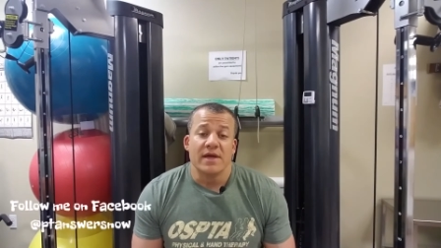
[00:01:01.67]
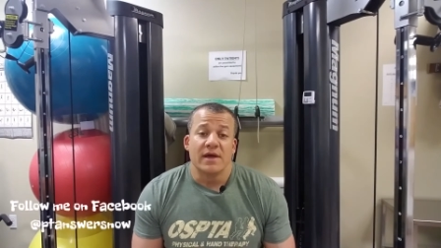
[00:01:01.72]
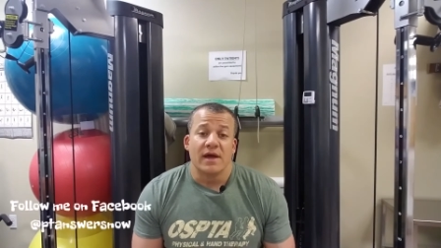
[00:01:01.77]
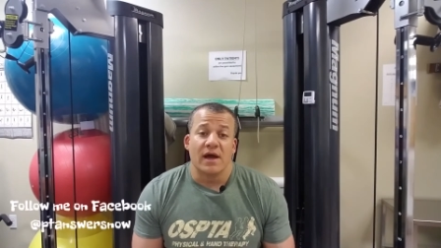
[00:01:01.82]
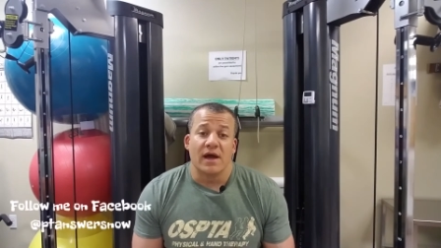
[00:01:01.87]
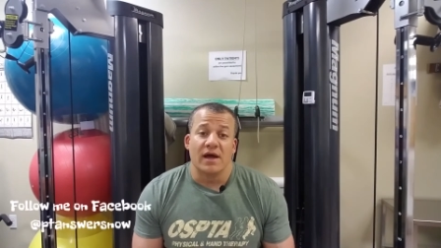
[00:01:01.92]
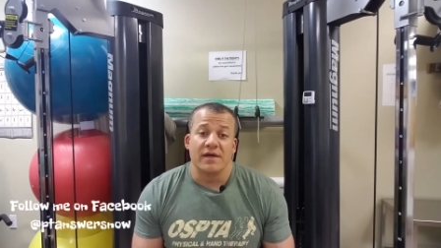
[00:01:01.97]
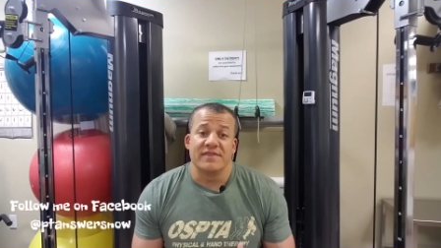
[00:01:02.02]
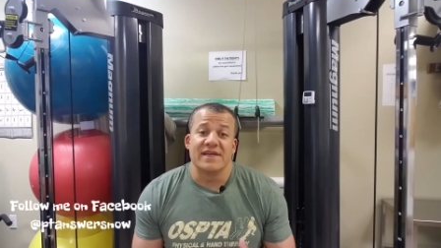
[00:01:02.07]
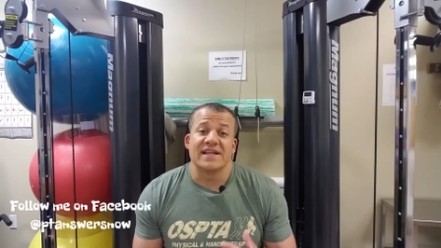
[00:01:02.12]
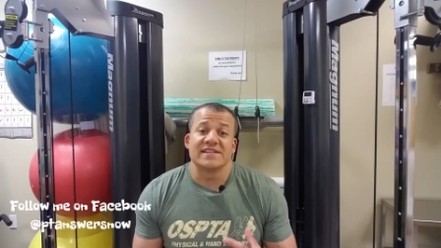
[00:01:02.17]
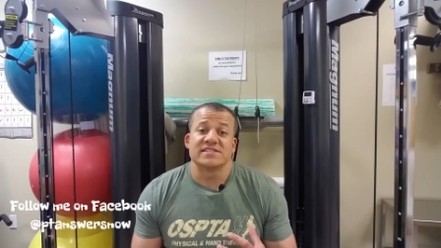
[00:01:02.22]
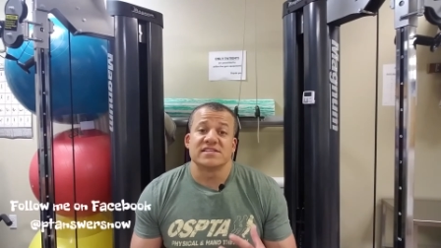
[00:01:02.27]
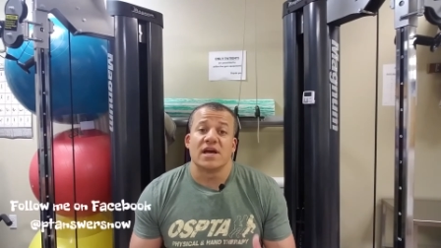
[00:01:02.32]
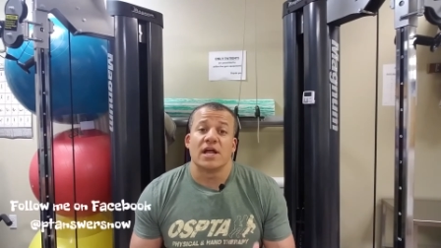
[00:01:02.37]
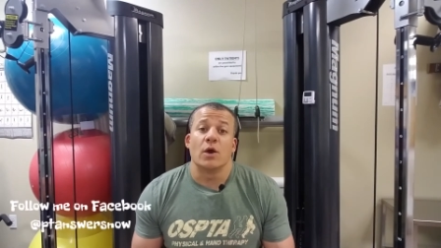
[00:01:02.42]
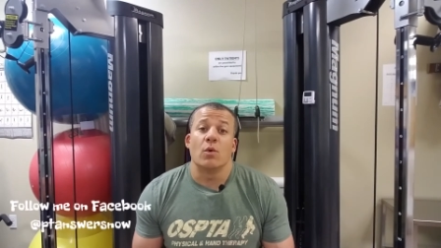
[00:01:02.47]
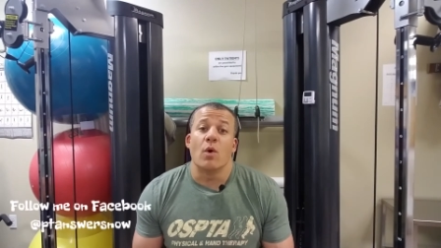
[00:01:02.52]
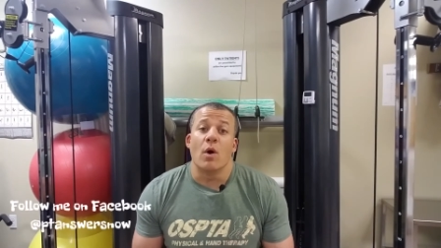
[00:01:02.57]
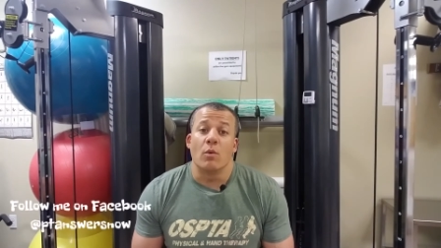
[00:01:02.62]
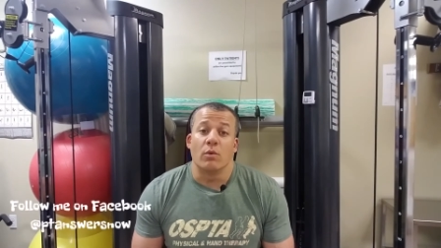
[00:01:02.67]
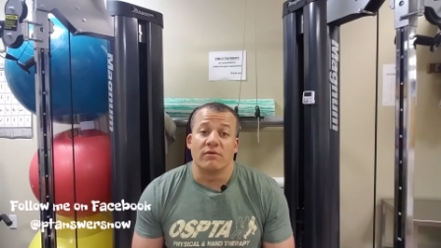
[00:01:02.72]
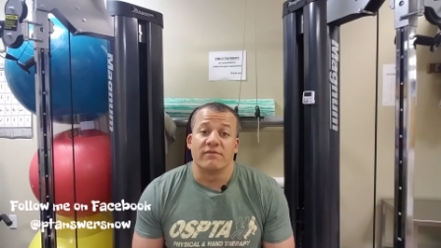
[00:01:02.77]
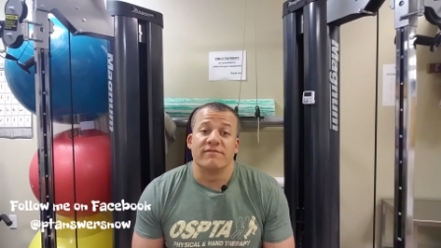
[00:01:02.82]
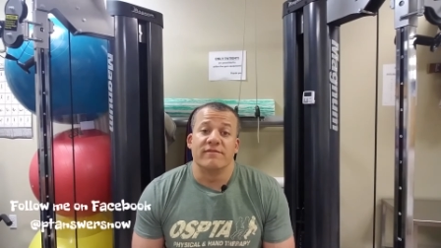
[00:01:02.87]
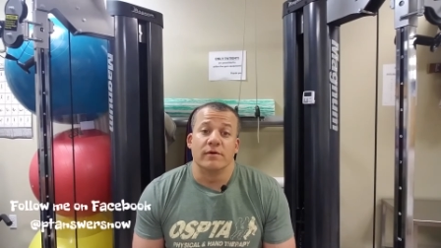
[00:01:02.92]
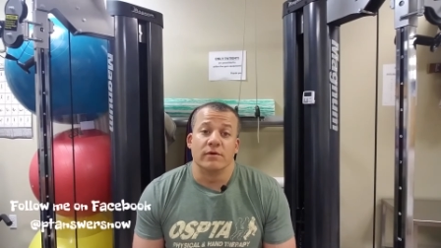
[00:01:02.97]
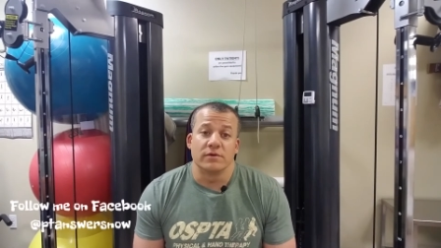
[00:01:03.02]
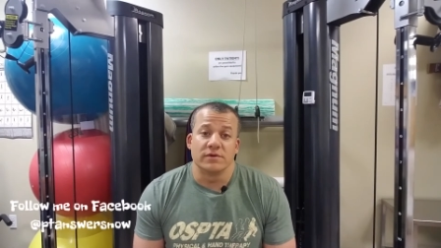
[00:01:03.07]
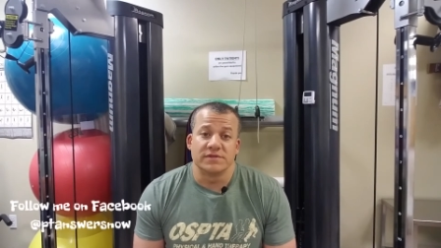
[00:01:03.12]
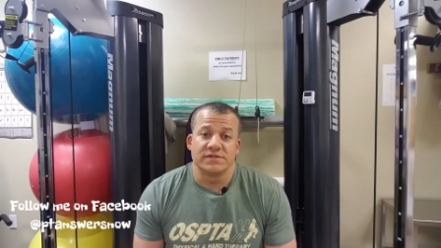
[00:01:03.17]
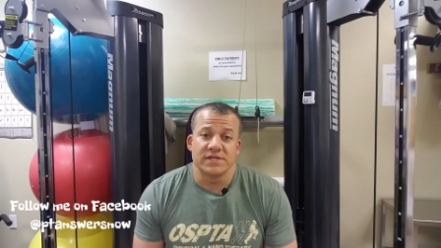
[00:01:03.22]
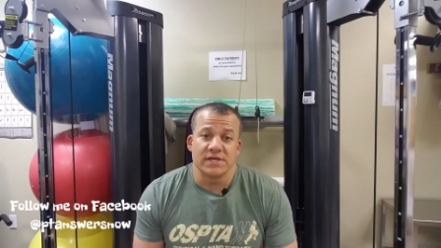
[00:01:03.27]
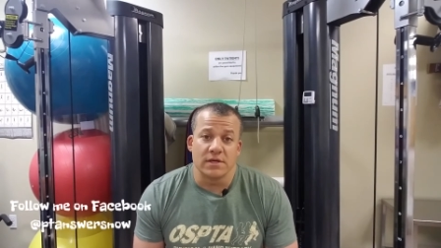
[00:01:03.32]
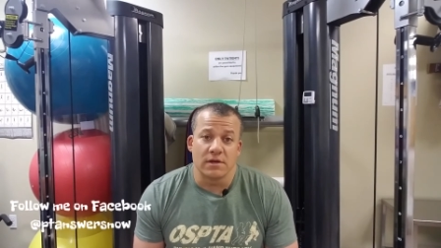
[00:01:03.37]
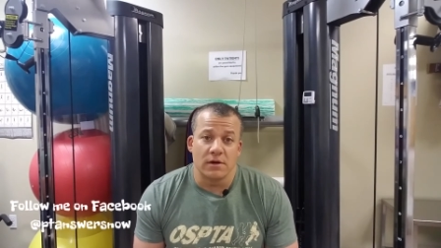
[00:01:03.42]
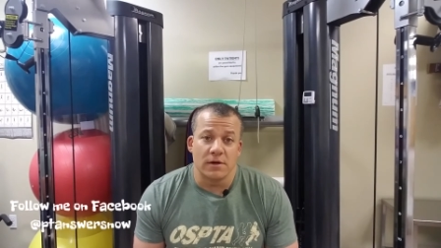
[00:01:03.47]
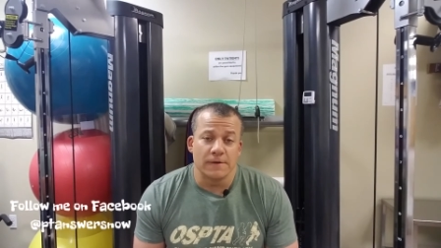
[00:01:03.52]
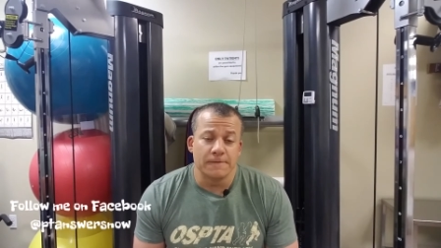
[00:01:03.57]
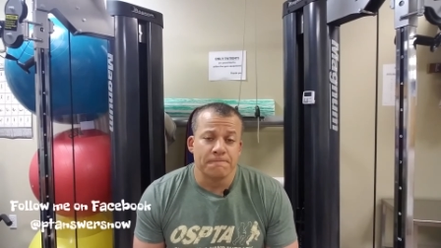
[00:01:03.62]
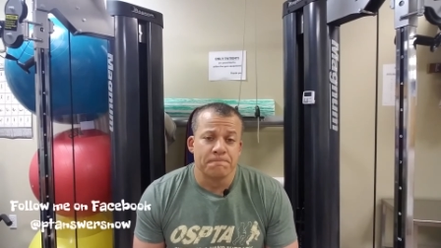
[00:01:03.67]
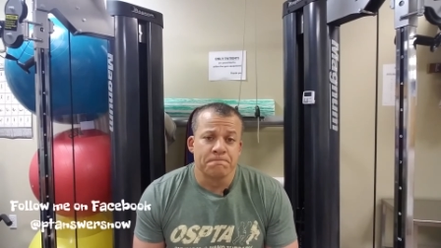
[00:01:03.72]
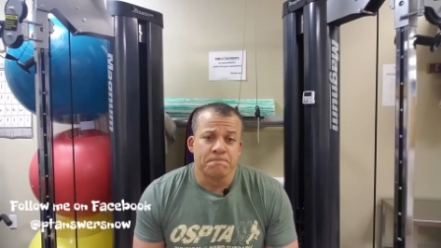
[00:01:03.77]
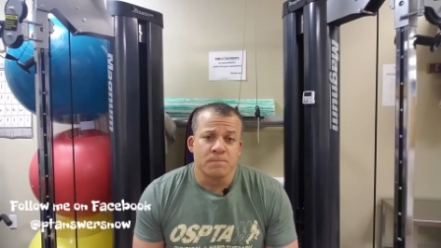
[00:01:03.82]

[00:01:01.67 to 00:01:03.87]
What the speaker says: That's kind of what we're focusing on.